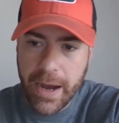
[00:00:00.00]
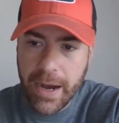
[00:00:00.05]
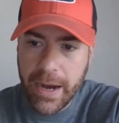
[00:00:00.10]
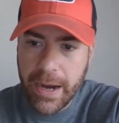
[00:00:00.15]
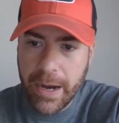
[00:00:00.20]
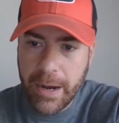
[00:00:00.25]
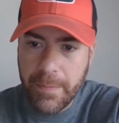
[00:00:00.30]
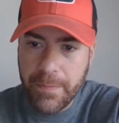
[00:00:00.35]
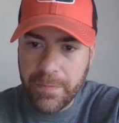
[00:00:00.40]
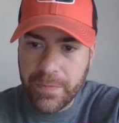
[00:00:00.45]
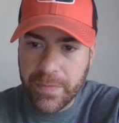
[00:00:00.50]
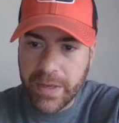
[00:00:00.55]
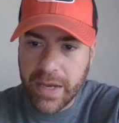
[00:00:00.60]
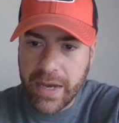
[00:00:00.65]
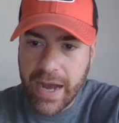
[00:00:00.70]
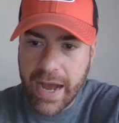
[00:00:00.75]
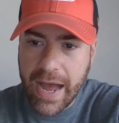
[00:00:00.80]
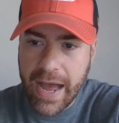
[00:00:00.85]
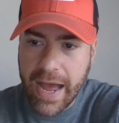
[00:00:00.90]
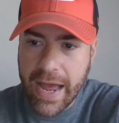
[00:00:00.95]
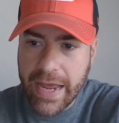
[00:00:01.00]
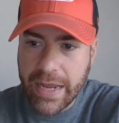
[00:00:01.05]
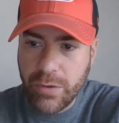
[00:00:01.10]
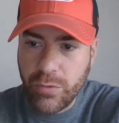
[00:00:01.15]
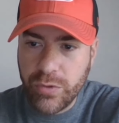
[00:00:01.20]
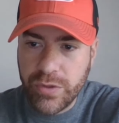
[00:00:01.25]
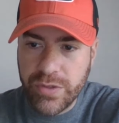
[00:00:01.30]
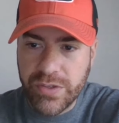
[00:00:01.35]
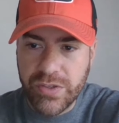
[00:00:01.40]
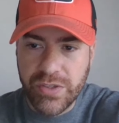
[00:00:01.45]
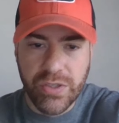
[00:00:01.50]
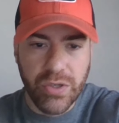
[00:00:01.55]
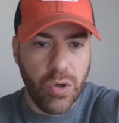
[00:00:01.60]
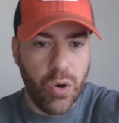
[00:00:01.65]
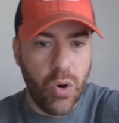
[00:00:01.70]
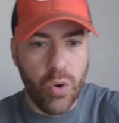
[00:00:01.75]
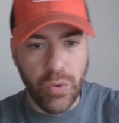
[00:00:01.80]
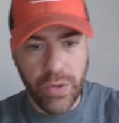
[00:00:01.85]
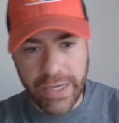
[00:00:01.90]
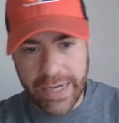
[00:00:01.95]
I was still
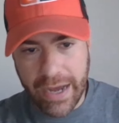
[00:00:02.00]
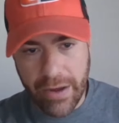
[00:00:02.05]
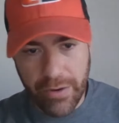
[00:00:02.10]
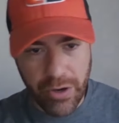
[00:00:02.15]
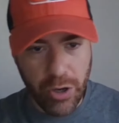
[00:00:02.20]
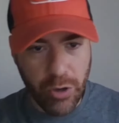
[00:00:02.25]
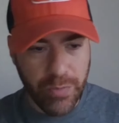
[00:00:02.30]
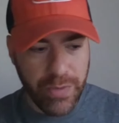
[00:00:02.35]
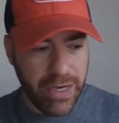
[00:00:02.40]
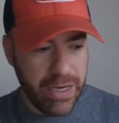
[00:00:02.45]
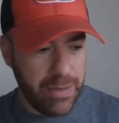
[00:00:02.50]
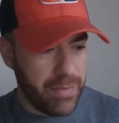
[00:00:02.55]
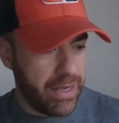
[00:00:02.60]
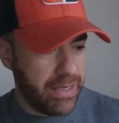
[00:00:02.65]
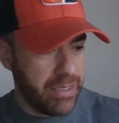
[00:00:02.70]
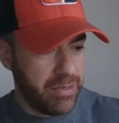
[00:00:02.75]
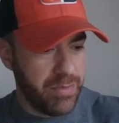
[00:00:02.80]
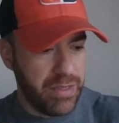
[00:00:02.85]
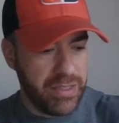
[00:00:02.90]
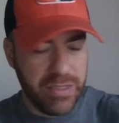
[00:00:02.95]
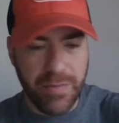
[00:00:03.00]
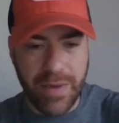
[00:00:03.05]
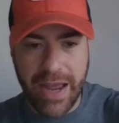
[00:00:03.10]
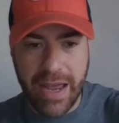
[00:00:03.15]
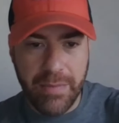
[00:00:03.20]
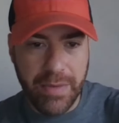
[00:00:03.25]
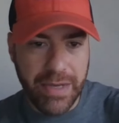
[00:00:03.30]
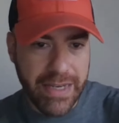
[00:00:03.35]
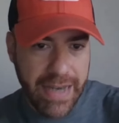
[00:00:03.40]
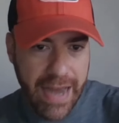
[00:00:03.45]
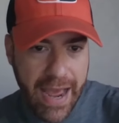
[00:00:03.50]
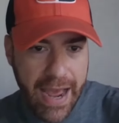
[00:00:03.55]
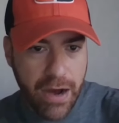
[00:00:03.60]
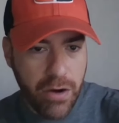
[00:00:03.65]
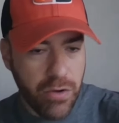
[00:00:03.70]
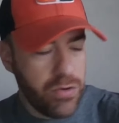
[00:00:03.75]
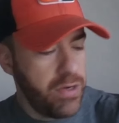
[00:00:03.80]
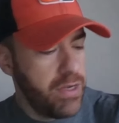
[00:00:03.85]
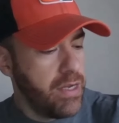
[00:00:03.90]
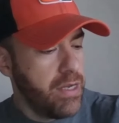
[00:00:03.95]
holding out hope that he might commit to Miami
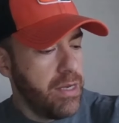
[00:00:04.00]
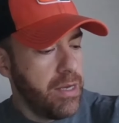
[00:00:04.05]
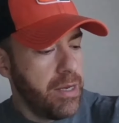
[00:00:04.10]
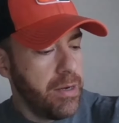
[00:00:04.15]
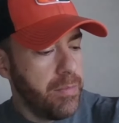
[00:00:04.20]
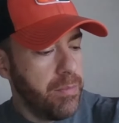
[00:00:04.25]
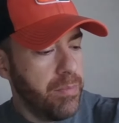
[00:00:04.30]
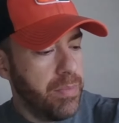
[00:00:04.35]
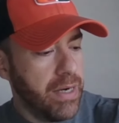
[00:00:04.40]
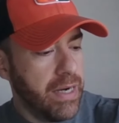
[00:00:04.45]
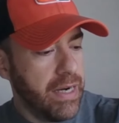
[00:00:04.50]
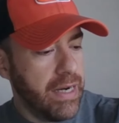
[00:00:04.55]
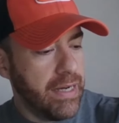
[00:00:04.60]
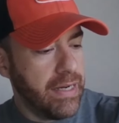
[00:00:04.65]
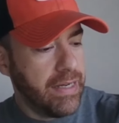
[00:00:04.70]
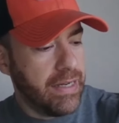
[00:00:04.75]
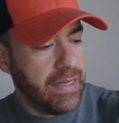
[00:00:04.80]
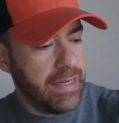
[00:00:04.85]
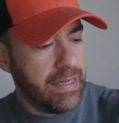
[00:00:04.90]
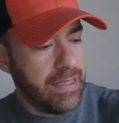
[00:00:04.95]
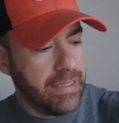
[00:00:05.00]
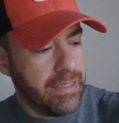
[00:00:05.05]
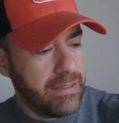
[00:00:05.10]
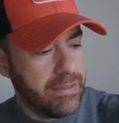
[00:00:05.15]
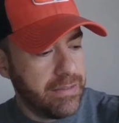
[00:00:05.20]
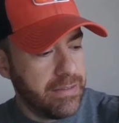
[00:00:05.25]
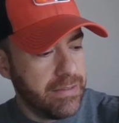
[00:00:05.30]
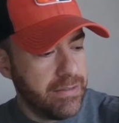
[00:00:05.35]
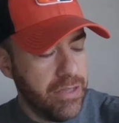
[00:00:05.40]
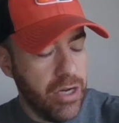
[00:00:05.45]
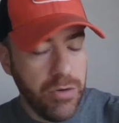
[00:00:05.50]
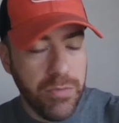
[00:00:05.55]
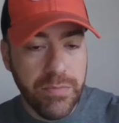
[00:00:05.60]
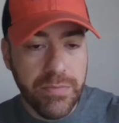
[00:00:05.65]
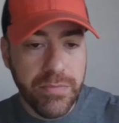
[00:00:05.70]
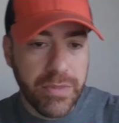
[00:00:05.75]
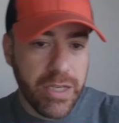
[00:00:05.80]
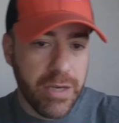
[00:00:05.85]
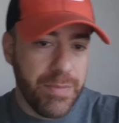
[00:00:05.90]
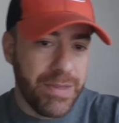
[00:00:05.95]
now. But no,
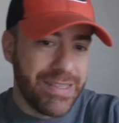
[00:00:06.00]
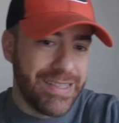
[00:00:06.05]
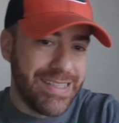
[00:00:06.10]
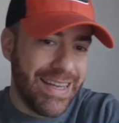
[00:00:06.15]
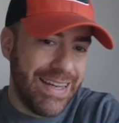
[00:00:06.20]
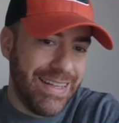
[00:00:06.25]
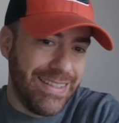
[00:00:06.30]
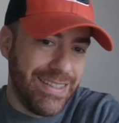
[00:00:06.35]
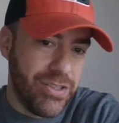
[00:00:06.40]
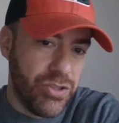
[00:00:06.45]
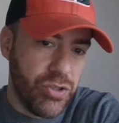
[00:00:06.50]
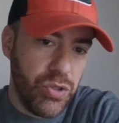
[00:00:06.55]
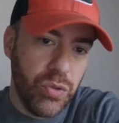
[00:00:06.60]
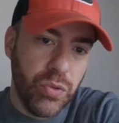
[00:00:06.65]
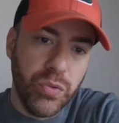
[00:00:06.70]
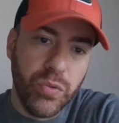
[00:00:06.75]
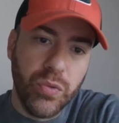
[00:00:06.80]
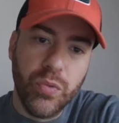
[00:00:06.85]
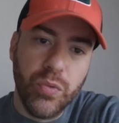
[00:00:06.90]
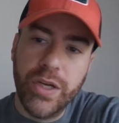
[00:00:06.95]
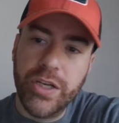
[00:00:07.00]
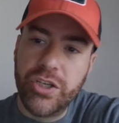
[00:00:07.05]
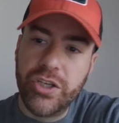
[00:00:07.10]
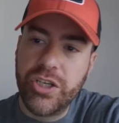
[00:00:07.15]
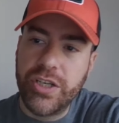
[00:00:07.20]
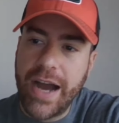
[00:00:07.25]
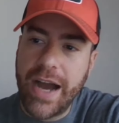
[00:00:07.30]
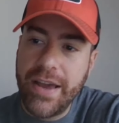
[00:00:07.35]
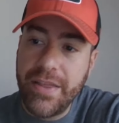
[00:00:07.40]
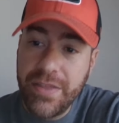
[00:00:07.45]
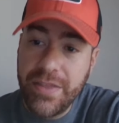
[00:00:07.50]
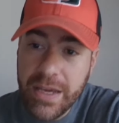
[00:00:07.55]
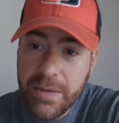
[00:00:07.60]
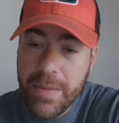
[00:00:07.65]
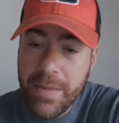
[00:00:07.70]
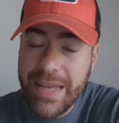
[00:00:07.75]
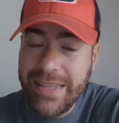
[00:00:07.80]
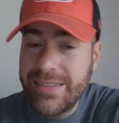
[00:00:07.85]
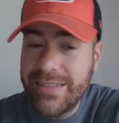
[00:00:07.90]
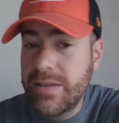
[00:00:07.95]
commits to LSU, which I think
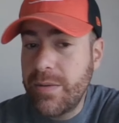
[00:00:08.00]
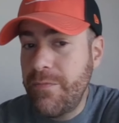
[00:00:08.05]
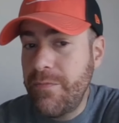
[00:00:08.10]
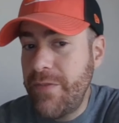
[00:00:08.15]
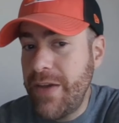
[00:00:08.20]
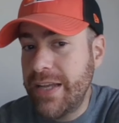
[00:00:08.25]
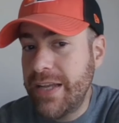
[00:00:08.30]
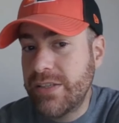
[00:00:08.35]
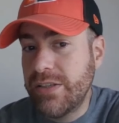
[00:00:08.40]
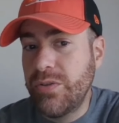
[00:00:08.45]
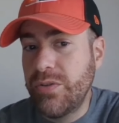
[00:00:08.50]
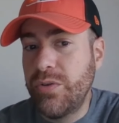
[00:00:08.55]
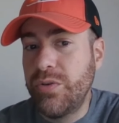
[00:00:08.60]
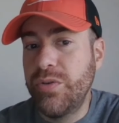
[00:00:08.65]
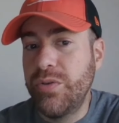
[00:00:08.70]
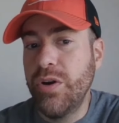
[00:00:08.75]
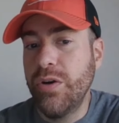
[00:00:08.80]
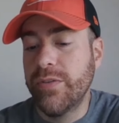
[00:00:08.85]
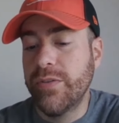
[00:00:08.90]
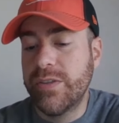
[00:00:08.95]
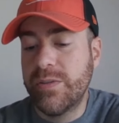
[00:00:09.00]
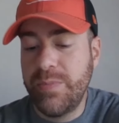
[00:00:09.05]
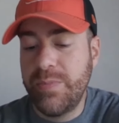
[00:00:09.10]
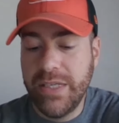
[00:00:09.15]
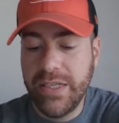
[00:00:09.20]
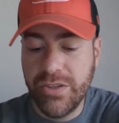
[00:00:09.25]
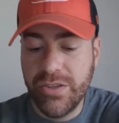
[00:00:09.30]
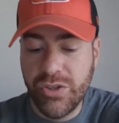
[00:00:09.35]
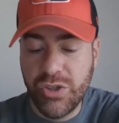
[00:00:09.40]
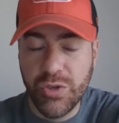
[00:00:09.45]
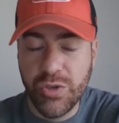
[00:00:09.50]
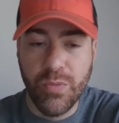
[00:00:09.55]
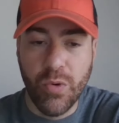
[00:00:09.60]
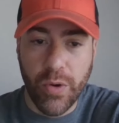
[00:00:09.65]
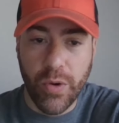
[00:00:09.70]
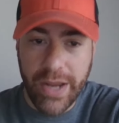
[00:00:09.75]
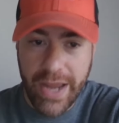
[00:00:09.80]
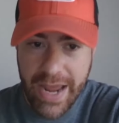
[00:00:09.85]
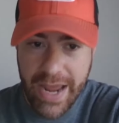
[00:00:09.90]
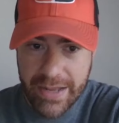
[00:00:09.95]
made some fans a little nervous because
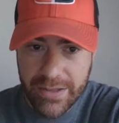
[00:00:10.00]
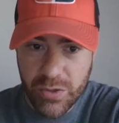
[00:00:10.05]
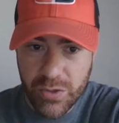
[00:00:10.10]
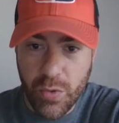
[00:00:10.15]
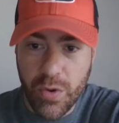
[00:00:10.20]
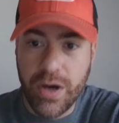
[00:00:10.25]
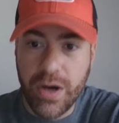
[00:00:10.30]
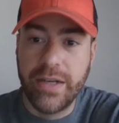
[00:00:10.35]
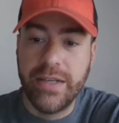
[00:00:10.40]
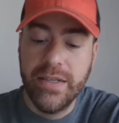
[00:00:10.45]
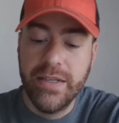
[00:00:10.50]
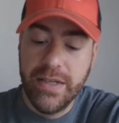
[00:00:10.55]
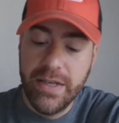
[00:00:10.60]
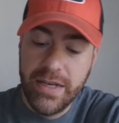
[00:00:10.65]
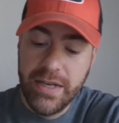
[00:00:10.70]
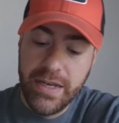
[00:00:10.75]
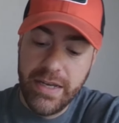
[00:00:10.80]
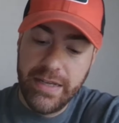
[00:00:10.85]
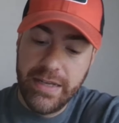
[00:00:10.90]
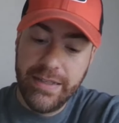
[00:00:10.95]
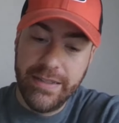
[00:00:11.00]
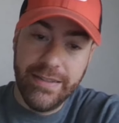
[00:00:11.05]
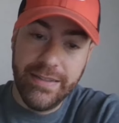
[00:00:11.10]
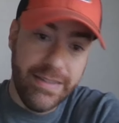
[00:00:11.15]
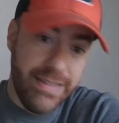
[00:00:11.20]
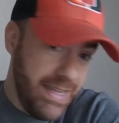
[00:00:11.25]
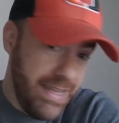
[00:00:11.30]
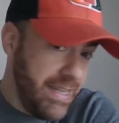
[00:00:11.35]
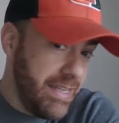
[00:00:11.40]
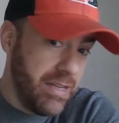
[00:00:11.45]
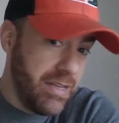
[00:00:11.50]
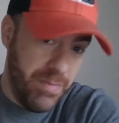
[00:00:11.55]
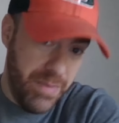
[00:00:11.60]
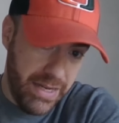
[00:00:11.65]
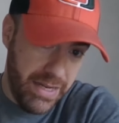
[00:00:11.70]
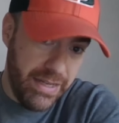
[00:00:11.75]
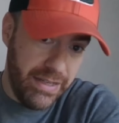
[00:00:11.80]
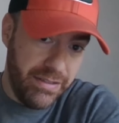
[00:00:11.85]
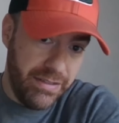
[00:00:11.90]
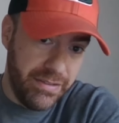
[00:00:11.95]
Jaboree ANTOINE
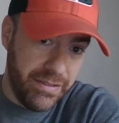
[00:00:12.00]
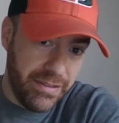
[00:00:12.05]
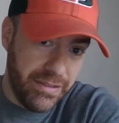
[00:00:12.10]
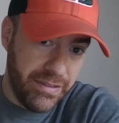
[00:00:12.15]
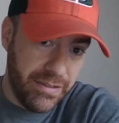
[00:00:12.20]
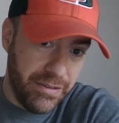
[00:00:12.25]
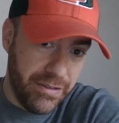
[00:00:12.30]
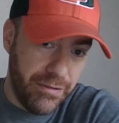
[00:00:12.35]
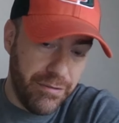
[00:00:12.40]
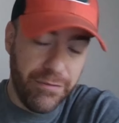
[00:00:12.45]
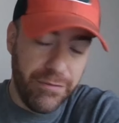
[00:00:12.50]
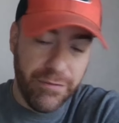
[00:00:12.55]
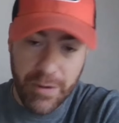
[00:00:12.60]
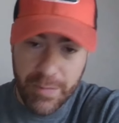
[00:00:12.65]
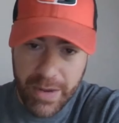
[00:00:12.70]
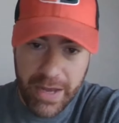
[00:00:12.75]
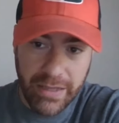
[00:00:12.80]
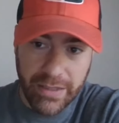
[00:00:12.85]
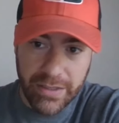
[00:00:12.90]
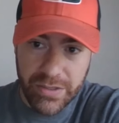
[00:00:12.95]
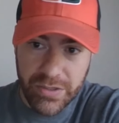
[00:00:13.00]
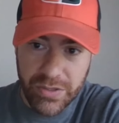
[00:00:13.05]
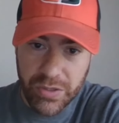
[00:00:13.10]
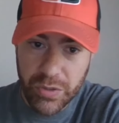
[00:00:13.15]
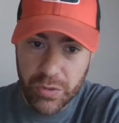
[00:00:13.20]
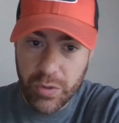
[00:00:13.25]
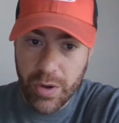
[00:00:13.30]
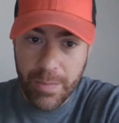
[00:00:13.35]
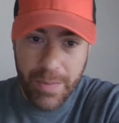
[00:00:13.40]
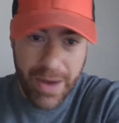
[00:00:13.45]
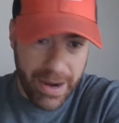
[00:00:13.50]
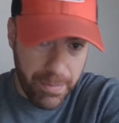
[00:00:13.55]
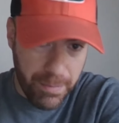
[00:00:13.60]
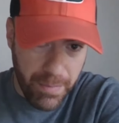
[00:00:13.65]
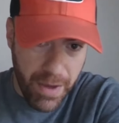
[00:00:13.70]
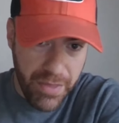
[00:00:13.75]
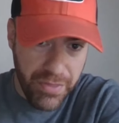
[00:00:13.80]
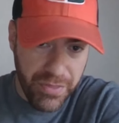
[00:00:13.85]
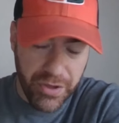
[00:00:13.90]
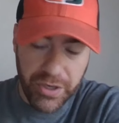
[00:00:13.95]
decommitted from LSU about a
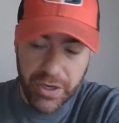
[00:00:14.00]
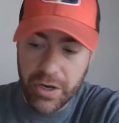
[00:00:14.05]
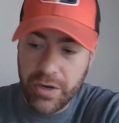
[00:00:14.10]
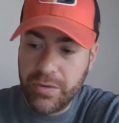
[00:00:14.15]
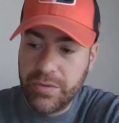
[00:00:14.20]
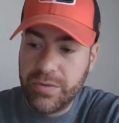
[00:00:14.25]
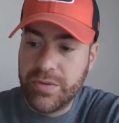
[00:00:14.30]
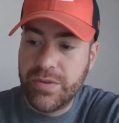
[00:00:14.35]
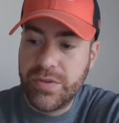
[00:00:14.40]
month ago.